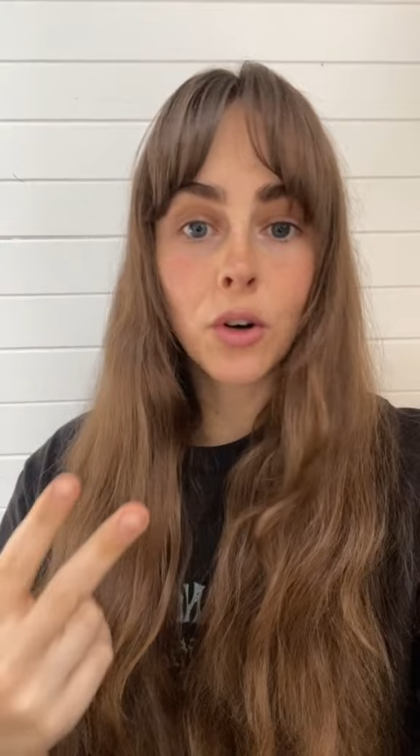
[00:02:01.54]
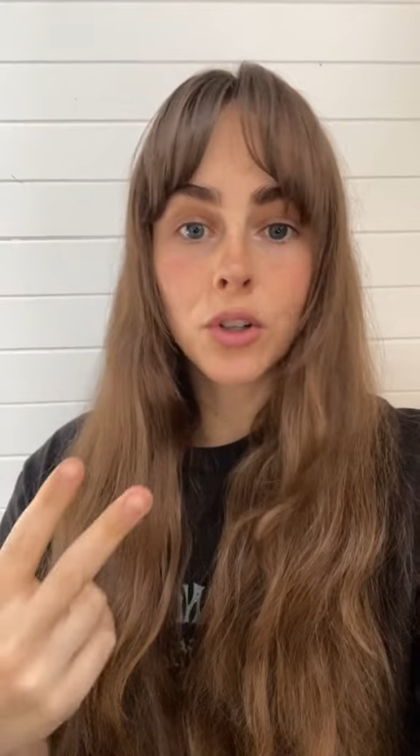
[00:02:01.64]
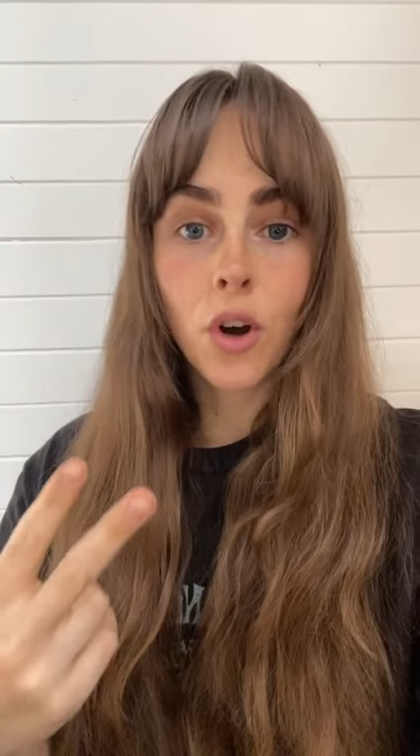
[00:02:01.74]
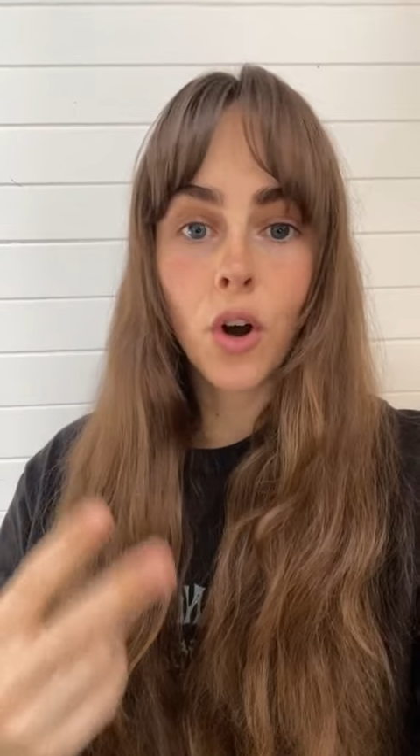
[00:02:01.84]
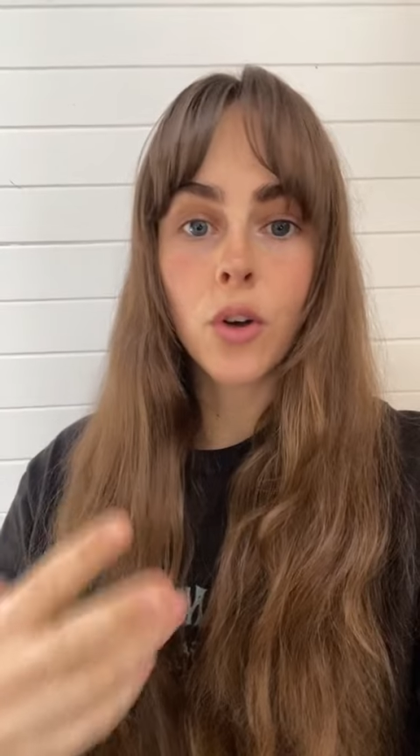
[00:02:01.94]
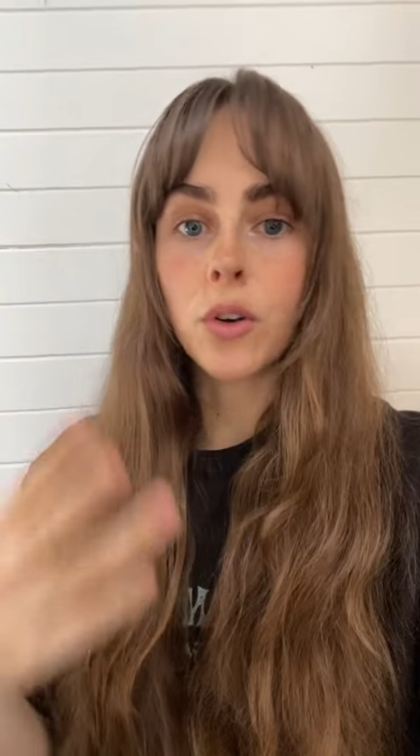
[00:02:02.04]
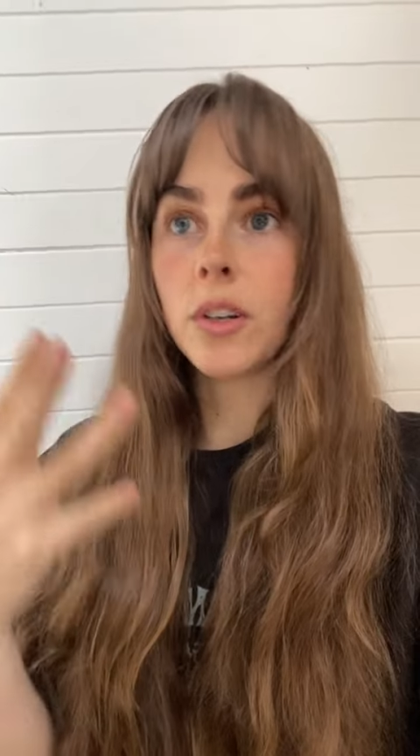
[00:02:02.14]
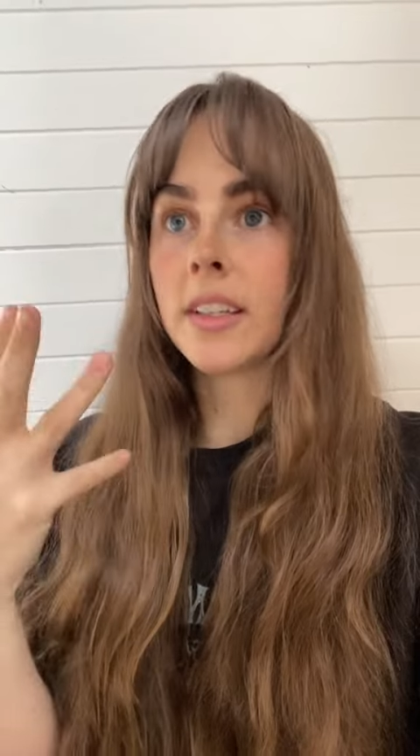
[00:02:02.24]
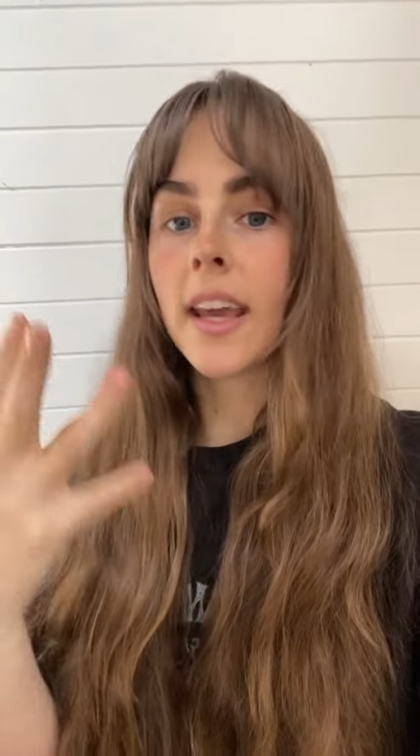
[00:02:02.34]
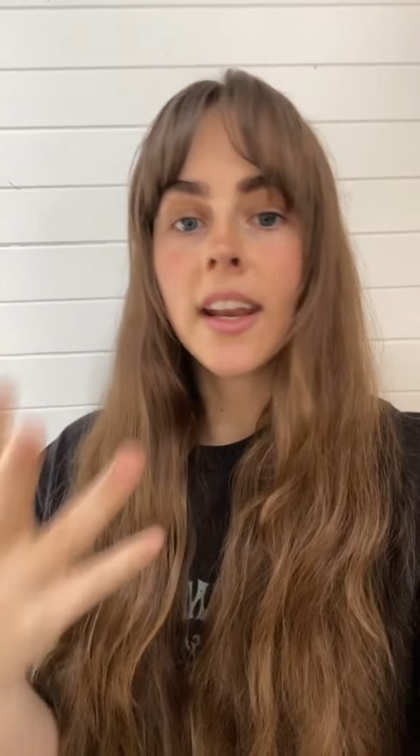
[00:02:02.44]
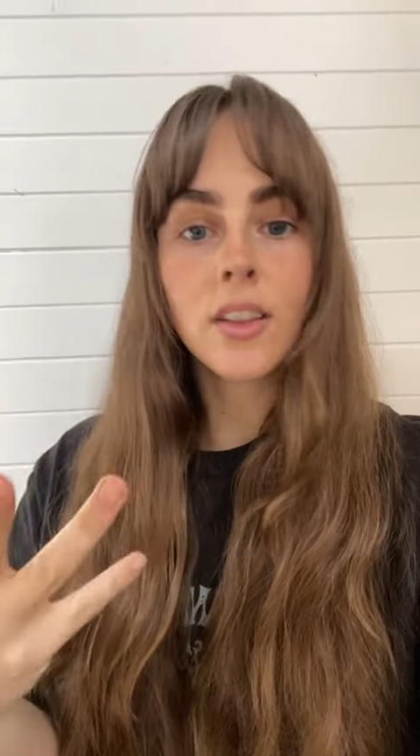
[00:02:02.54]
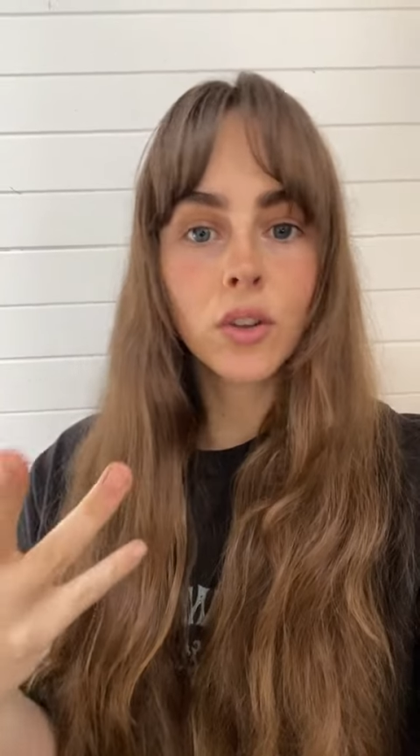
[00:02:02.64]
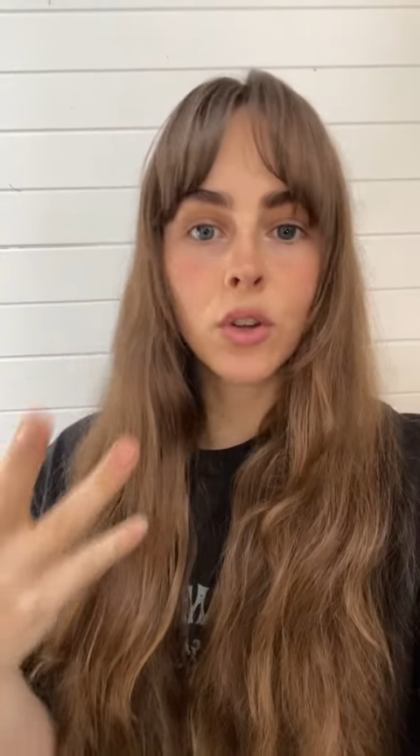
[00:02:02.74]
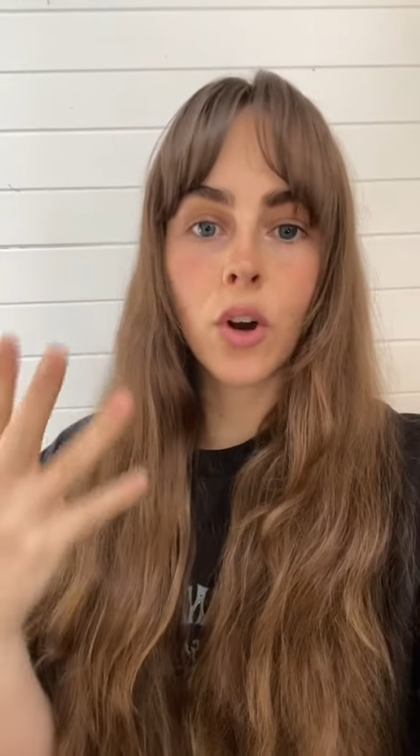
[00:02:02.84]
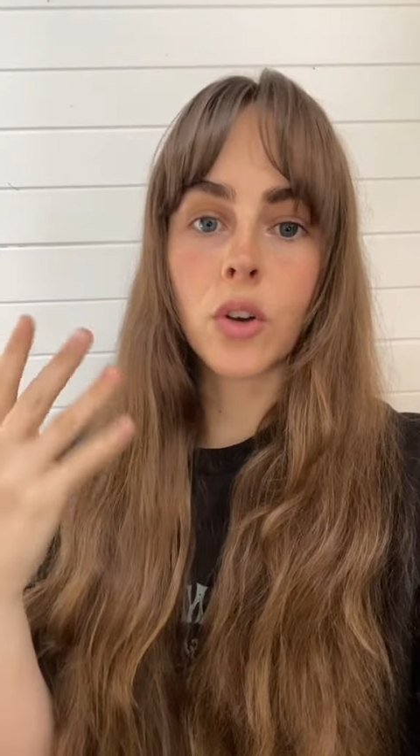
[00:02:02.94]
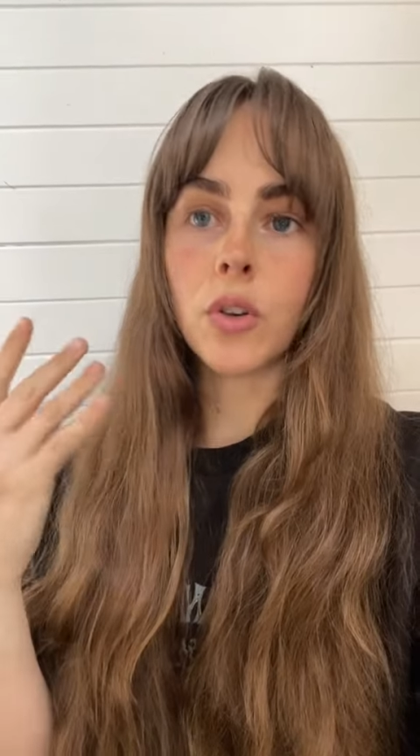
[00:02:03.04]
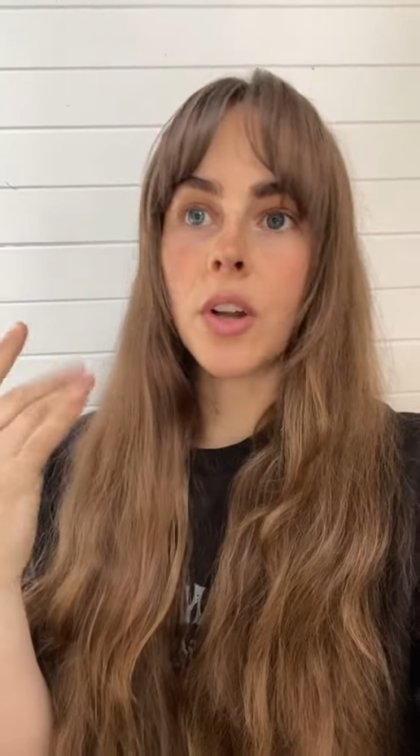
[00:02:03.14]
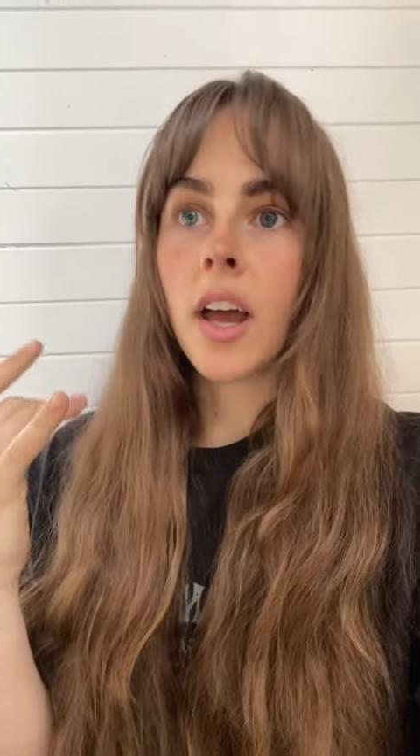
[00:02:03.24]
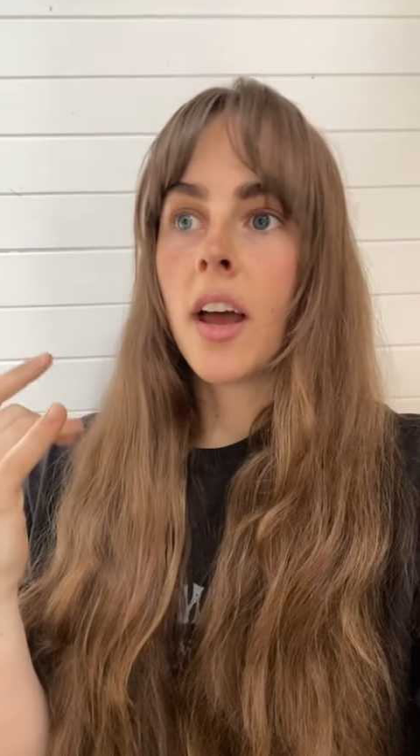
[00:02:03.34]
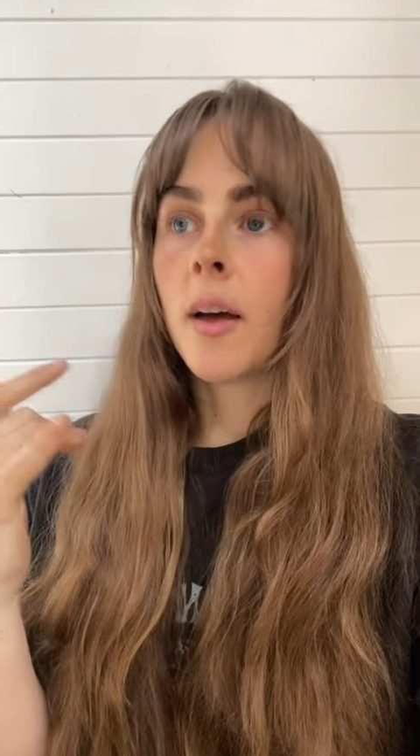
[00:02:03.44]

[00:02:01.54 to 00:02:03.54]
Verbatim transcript: on your own, getting the loan,